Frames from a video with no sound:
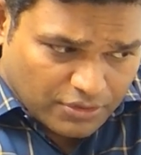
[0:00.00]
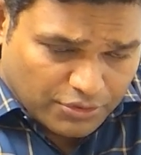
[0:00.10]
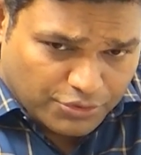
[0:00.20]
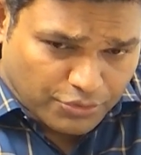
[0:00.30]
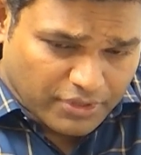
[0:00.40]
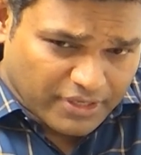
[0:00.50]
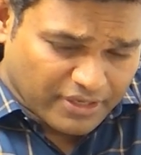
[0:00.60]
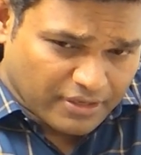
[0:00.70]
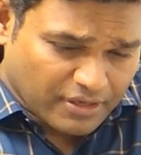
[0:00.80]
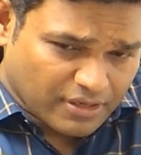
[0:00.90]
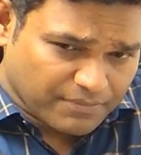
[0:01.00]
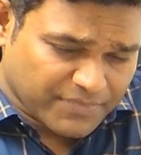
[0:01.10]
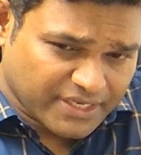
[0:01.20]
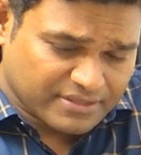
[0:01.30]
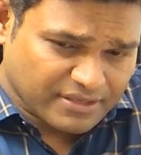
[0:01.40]
to
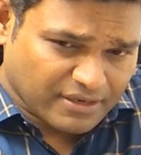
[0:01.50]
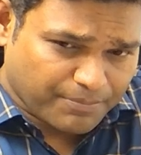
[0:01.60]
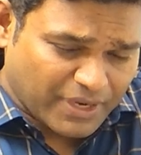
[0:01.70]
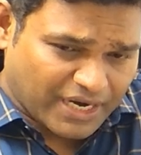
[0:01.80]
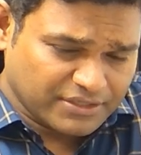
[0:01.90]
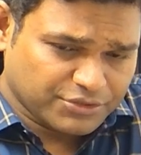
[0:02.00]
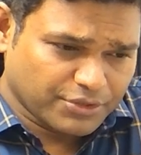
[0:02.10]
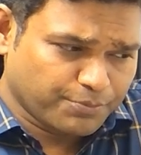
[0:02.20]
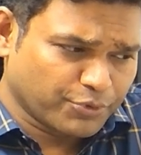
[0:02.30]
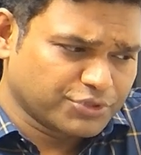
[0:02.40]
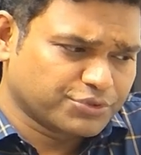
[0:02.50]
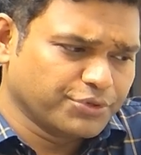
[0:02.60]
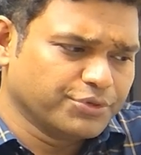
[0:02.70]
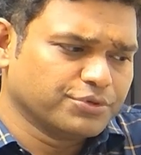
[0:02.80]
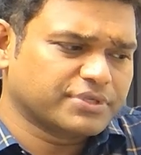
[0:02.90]
this plant should push to
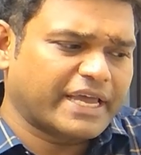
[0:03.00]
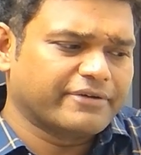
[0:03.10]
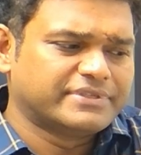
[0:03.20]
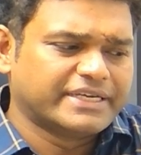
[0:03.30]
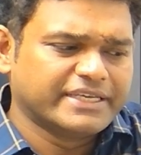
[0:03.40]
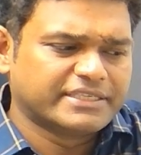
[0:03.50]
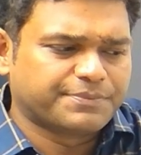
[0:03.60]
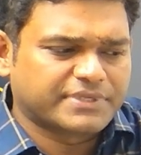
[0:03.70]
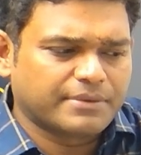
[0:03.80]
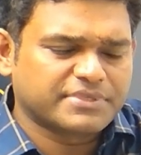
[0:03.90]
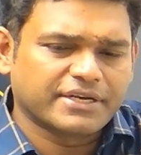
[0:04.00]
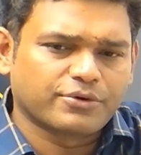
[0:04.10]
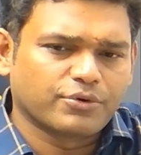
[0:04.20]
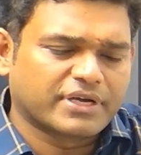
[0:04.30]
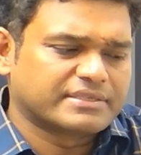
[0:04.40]
use FGD gypsums in
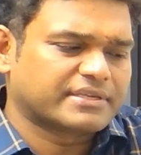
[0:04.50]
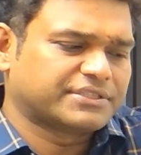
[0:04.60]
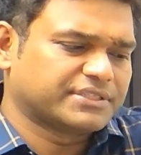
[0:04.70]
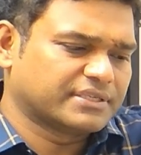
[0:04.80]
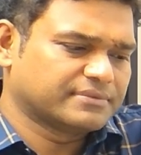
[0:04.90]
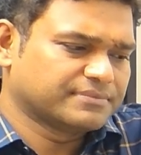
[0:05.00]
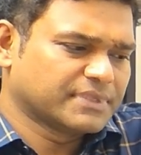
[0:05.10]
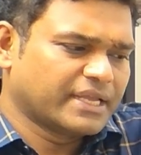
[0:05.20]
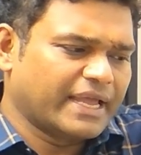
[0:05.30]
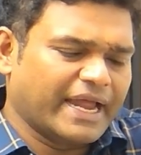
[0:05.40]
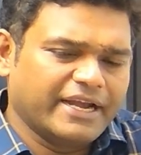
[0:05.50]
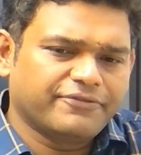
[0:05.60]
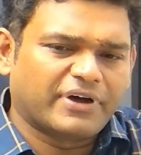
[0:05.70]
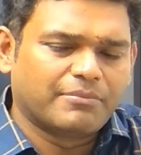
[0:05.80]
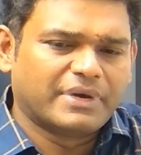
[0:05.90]
road construction and
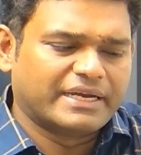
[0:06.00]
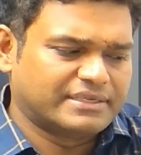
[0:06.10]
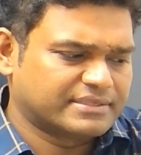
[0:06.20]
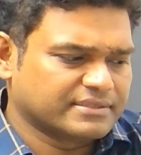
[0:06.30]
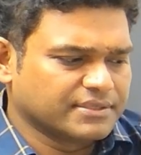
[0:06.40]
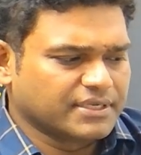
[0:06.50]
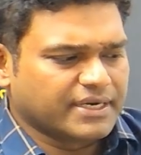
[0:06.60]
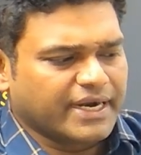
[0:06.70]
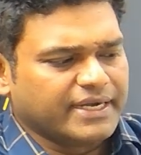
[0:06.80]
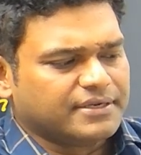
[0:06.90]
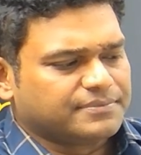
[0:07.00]
farmlands, right?